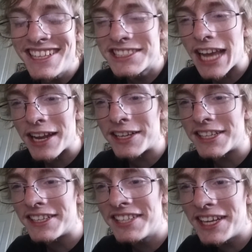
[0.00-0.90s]
Shout out
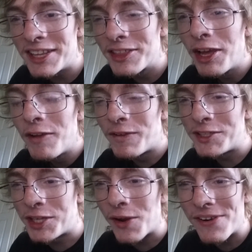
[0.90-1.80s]
to teeth for
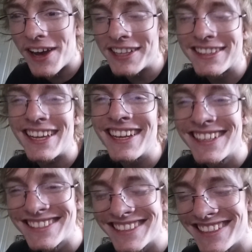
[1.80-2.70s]
chewing on
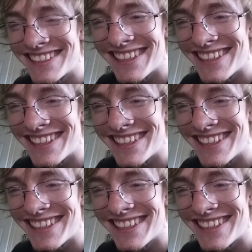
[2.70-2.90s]
things.